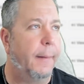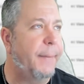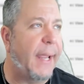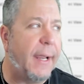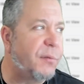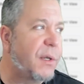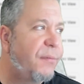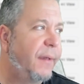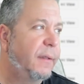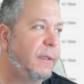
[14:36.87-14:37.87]

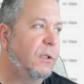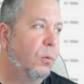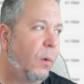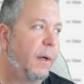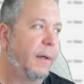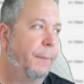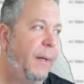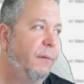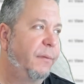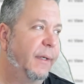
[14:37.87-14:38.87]
everything that you want
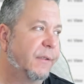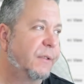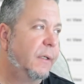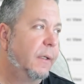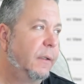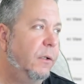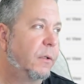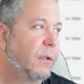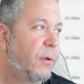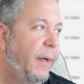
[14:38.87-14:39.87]
about this. You
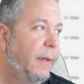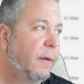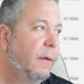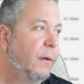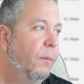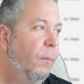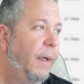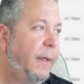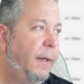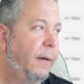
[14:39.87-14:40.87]
could create
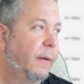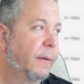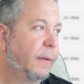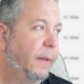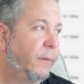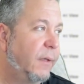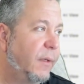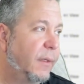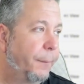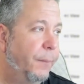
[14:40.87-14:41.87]
right here. It'll give
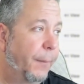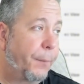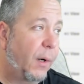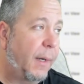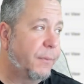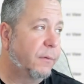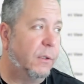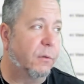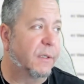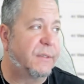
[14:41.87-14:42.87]
you the prompt.
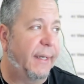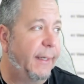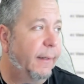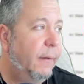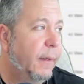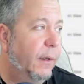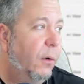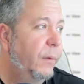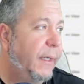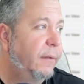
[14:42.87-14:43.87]
You could say an
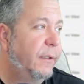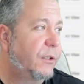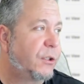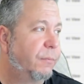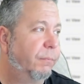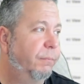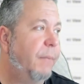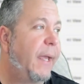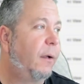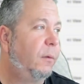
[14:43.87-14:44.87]
old English
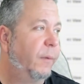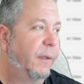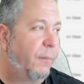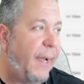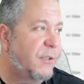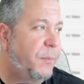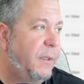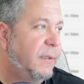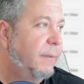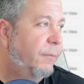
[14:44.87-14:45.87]
male with a
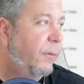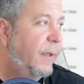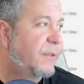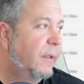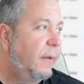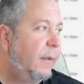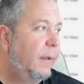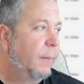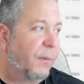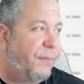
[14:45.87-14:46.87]
raspy, deep voice,
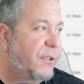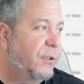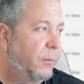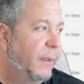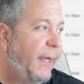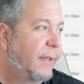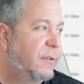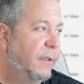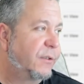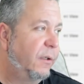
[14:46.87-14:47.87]
professional, relaxed,
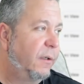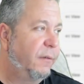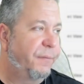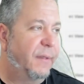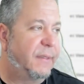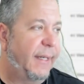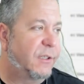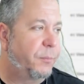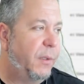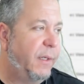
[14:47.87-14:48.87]
and assertive, the
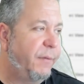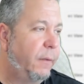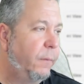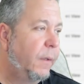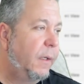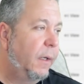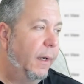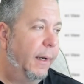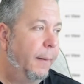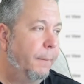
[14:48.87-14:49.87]
text preview,
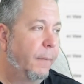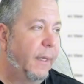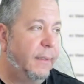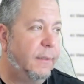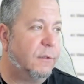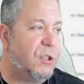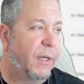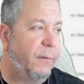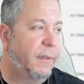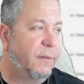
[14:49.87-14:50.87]
and then
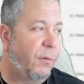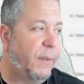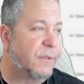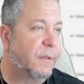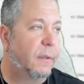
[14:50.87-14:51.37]
generate the voice.